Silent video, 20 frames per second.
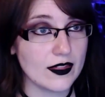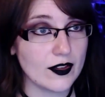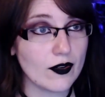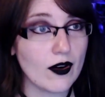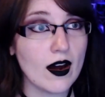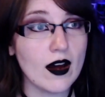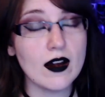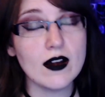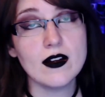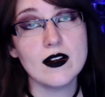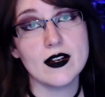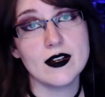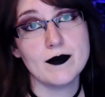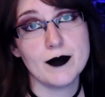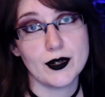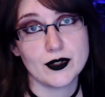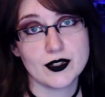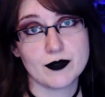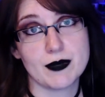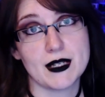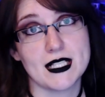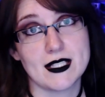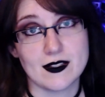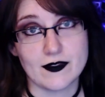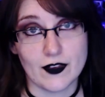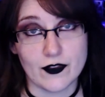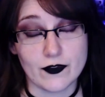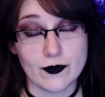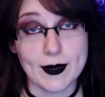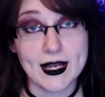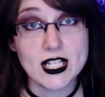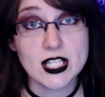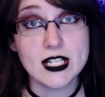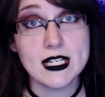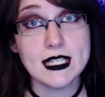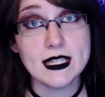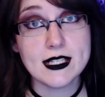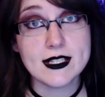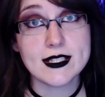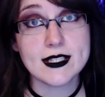There are important pieces of information
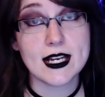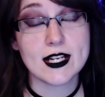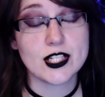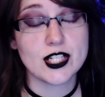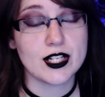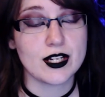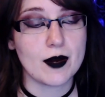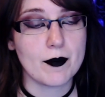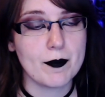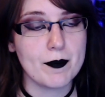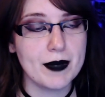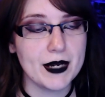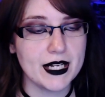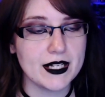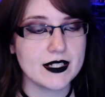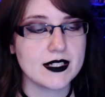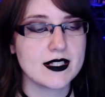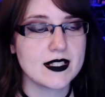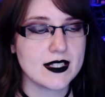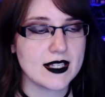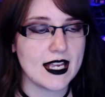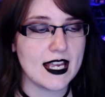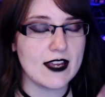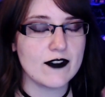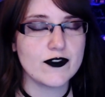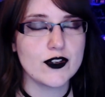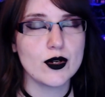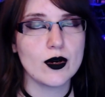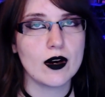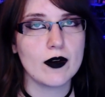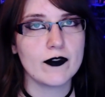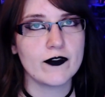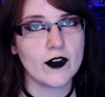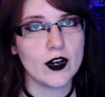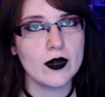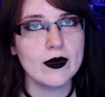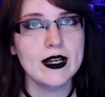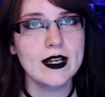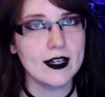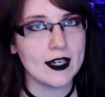in this section, but if you're
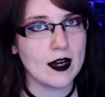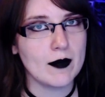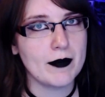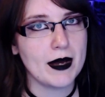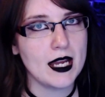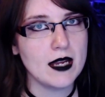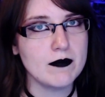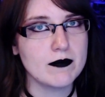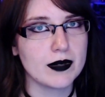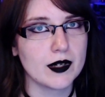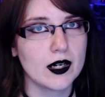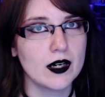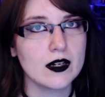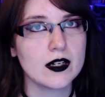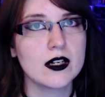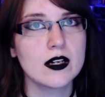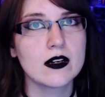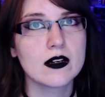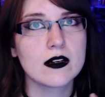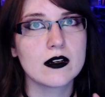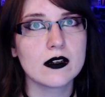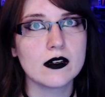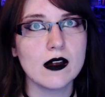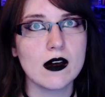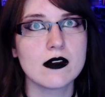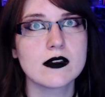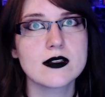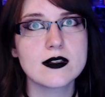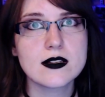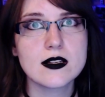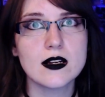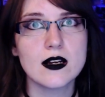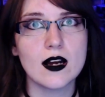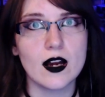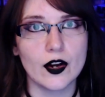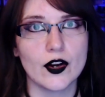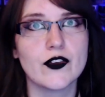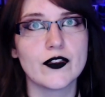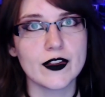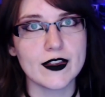following a campaign book, gloss
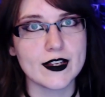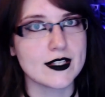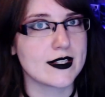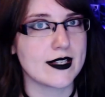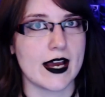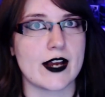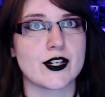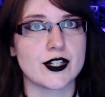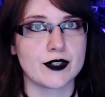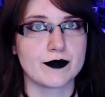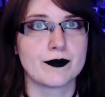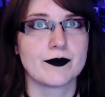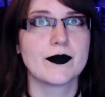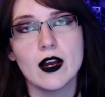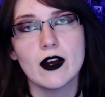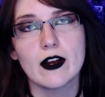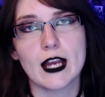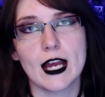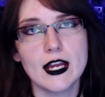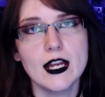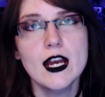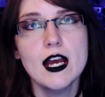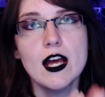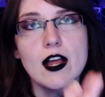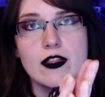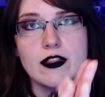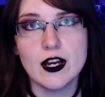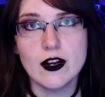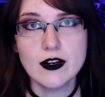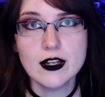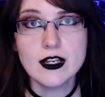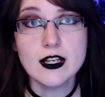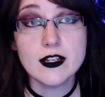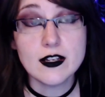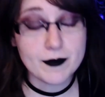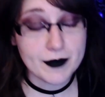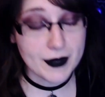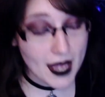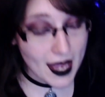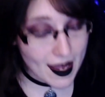over this section, okay? The
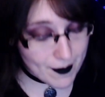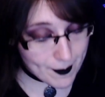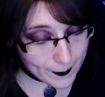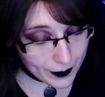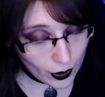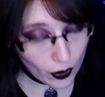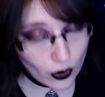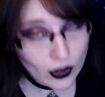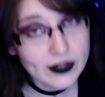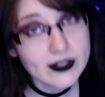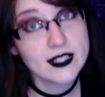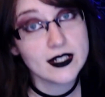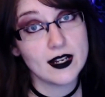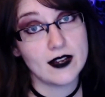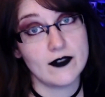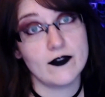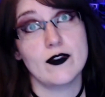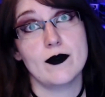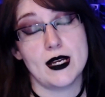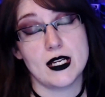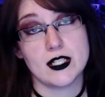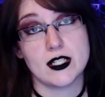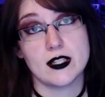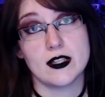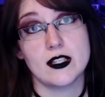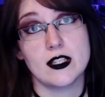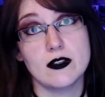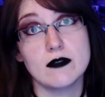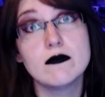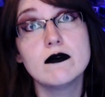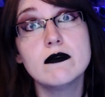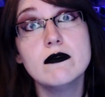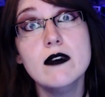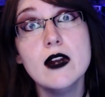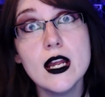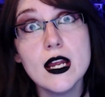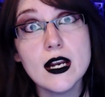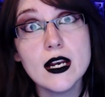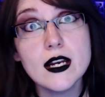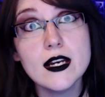only important information that you
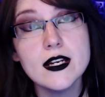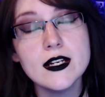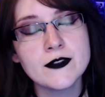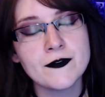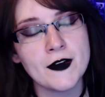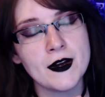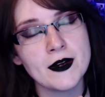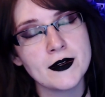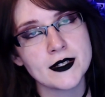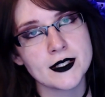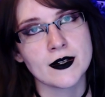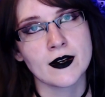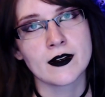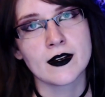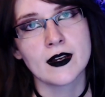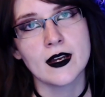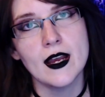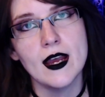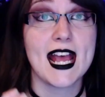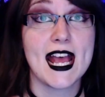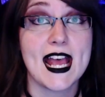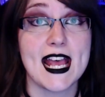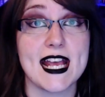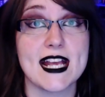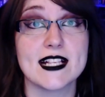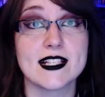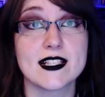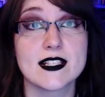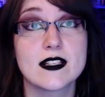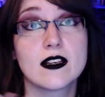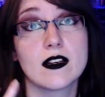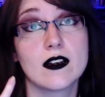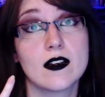really need to focus on is